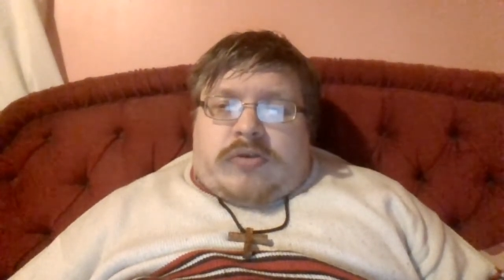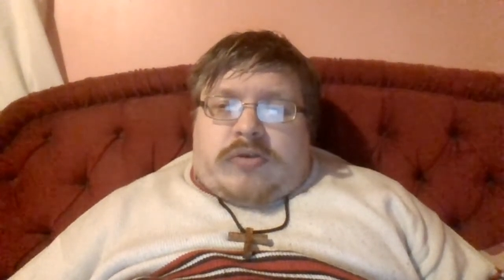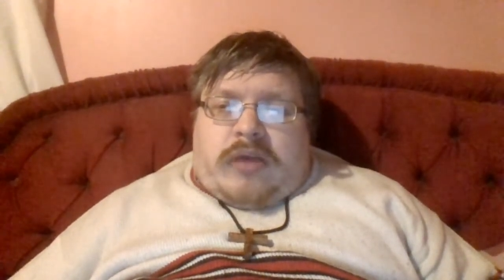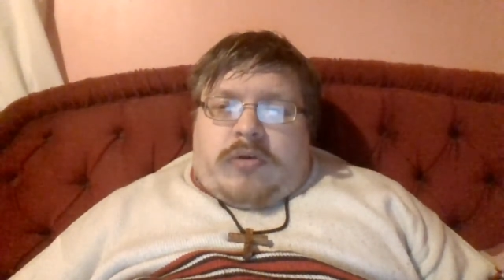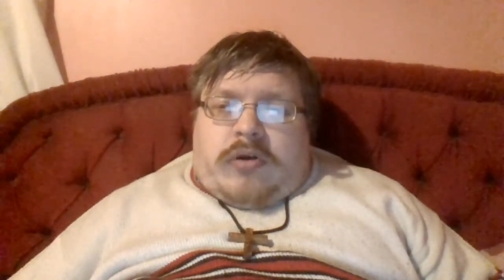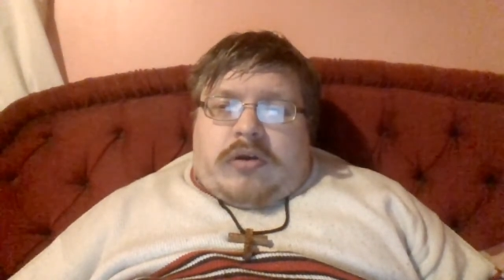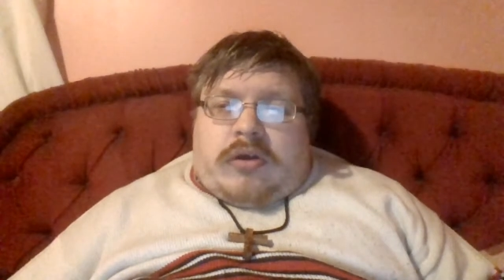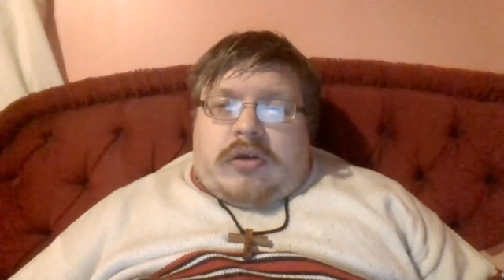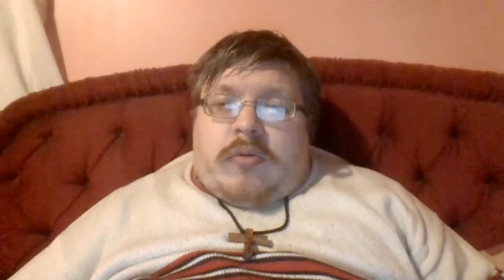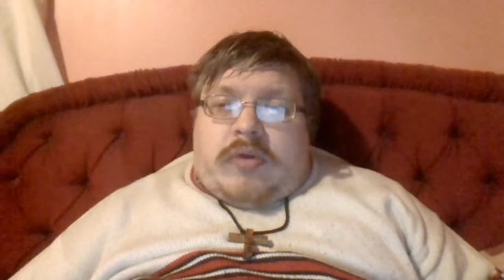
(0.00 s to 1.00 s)
that you may be
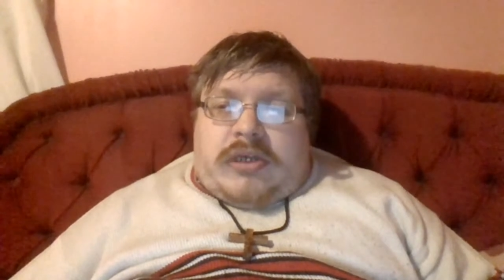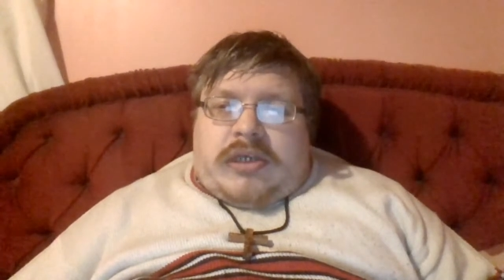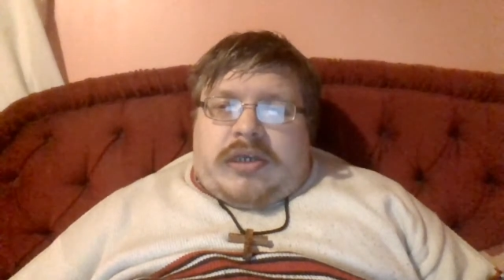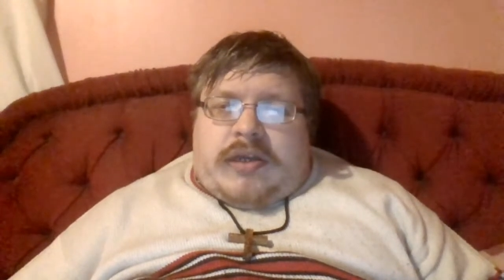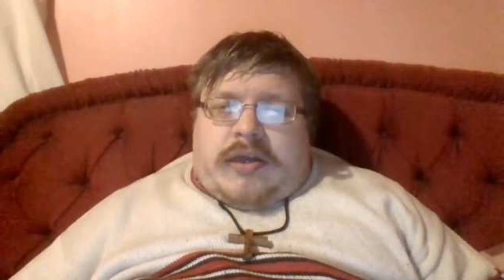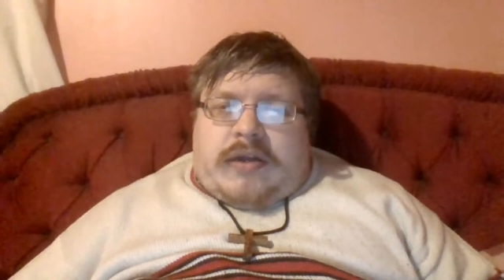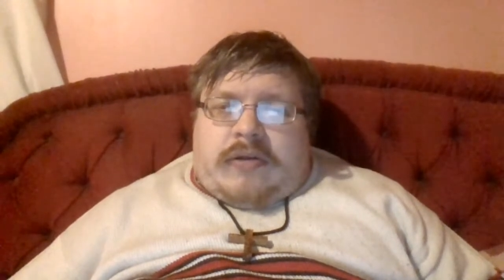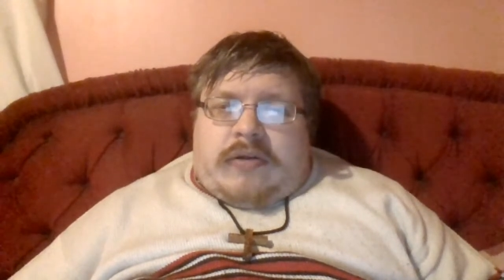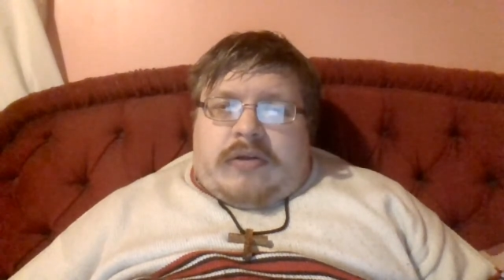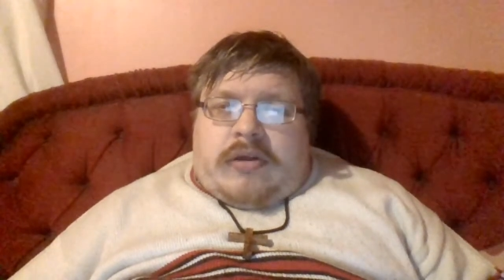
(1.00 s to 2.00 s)
strong, and go in
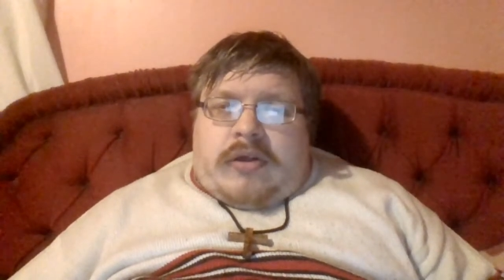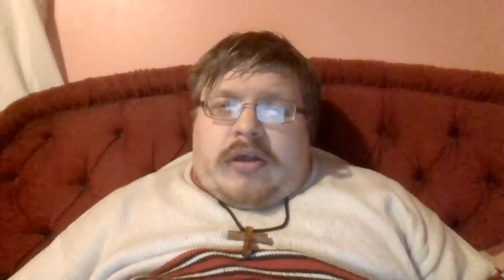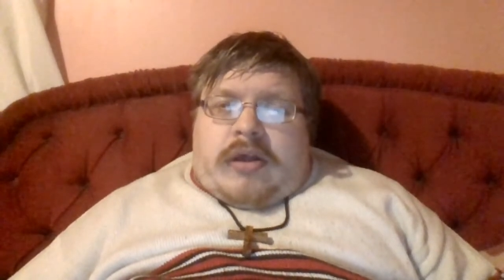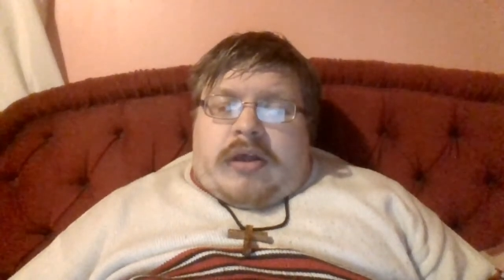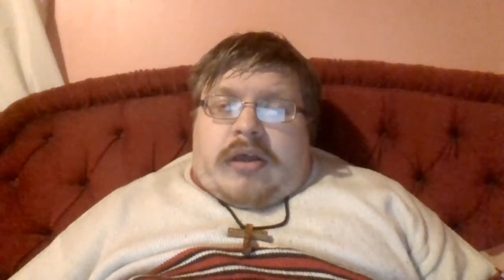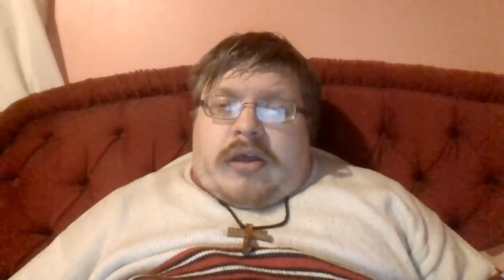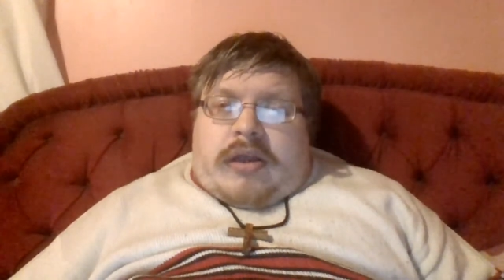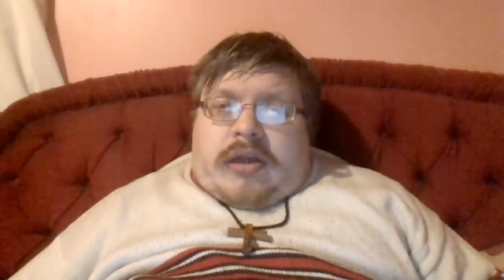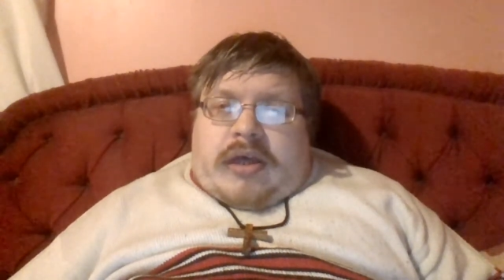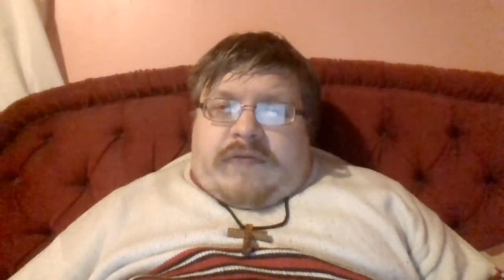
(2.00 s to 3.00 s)
and possess the land,
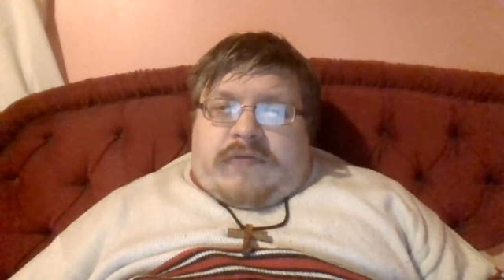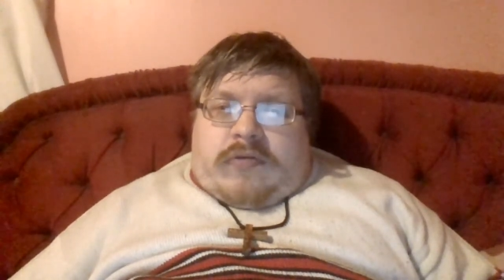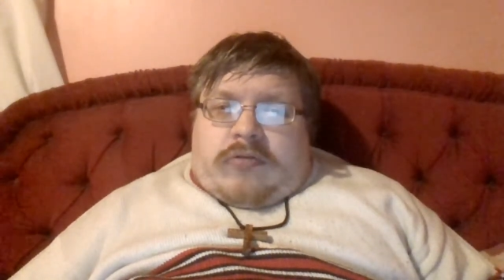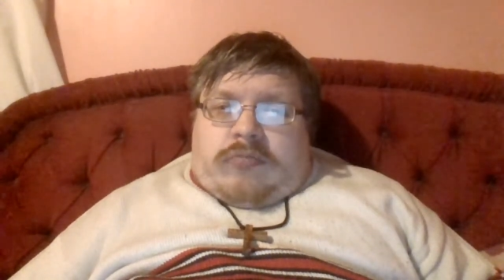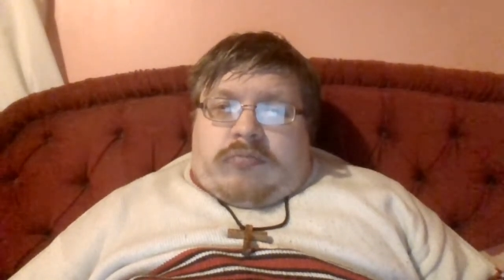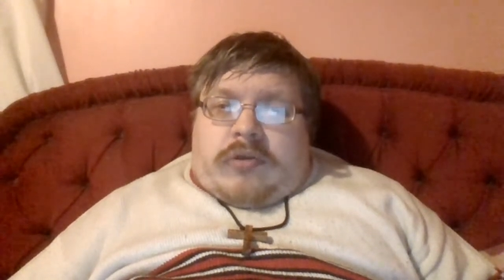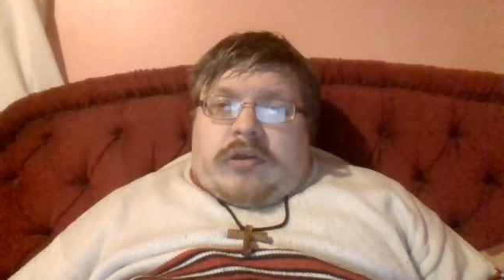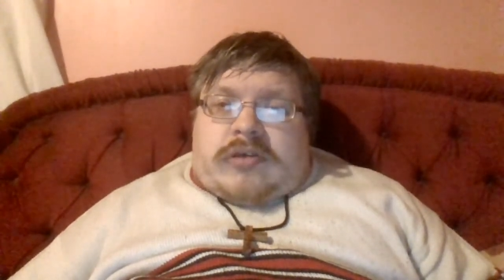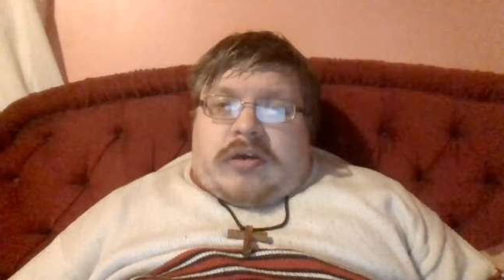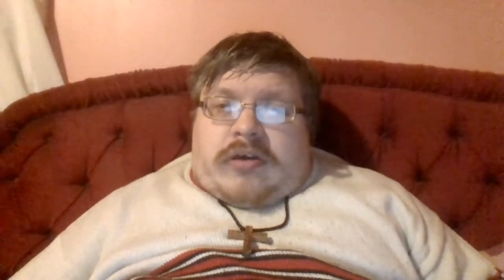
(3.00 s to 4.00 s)
where you go
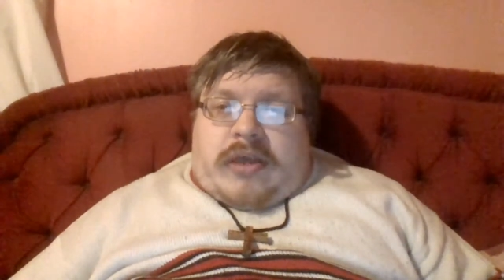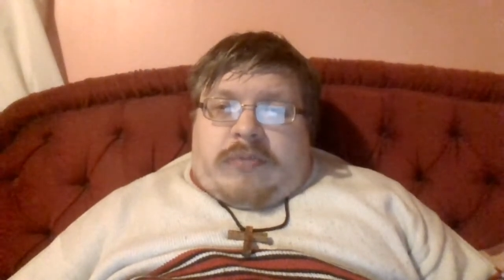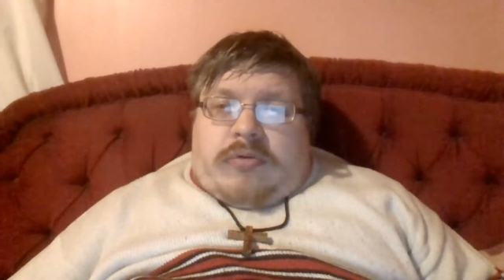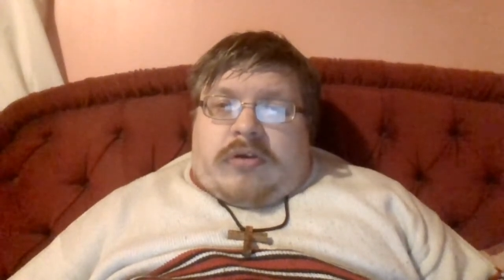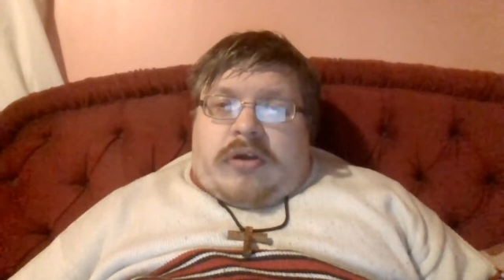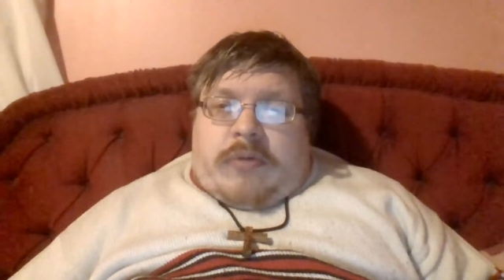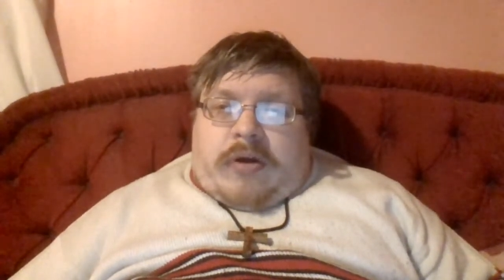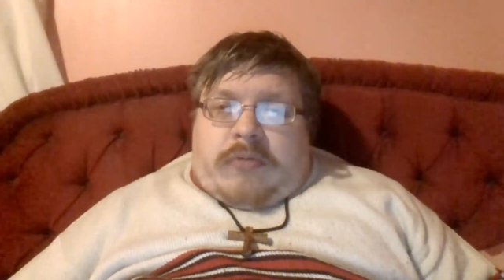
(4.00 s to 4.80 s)
over to possess it,